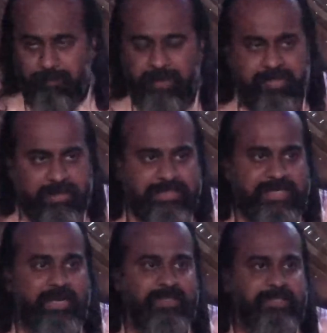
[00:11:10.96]
Please
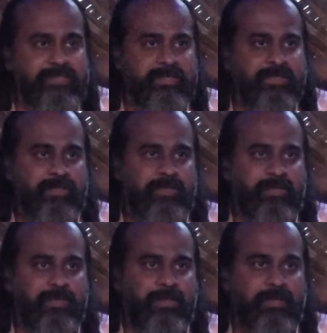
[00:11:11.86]
understand this.
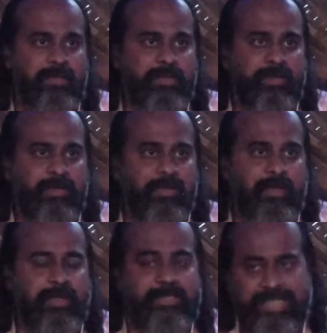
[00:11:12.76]

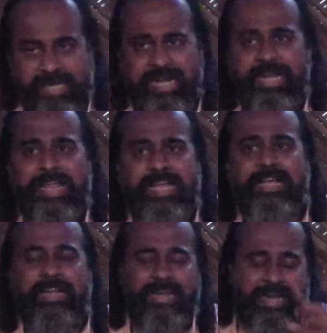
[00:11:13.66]
Secondly,
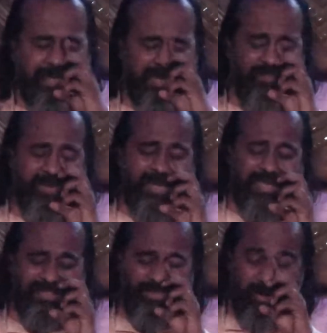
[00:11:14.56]
creativity
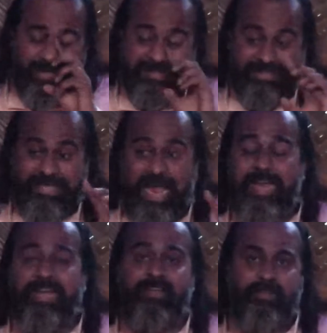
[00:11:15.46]
is not a
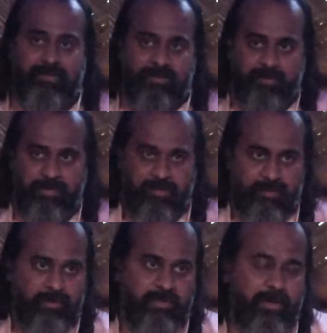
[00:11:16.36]
side.
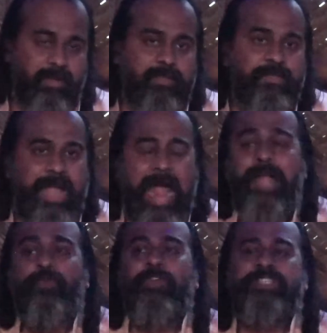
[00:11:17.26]

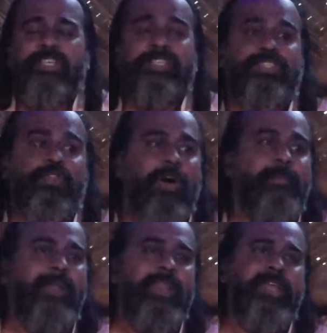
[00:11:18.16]
That which is
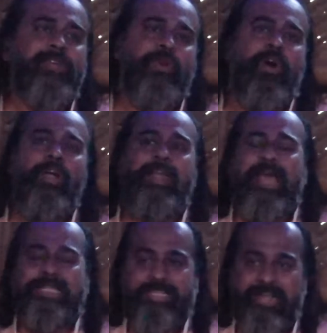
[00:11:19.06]
normally called
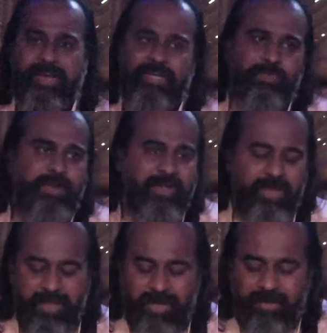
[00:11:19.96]
as
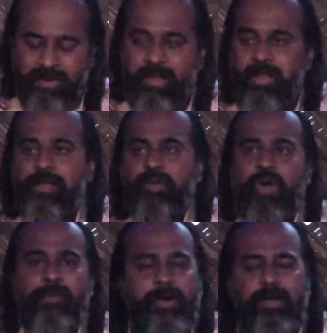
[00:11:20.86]
creativity in
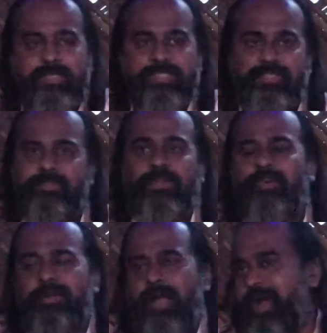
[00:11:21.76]
commerce
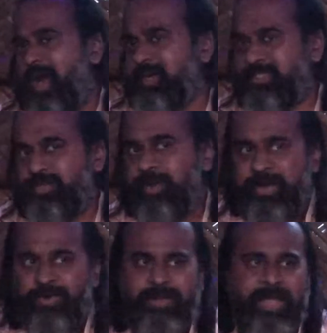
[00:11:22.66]
or arts or
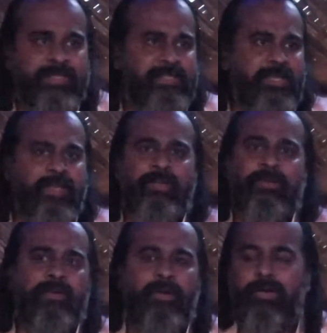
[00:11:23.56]

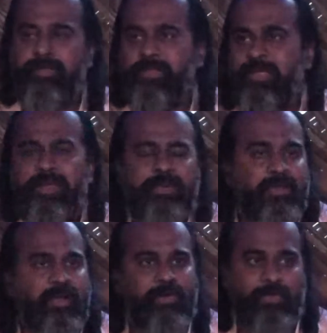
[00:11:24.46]
advertising or
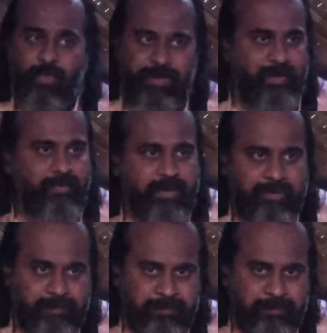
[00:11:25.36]
theater or whatever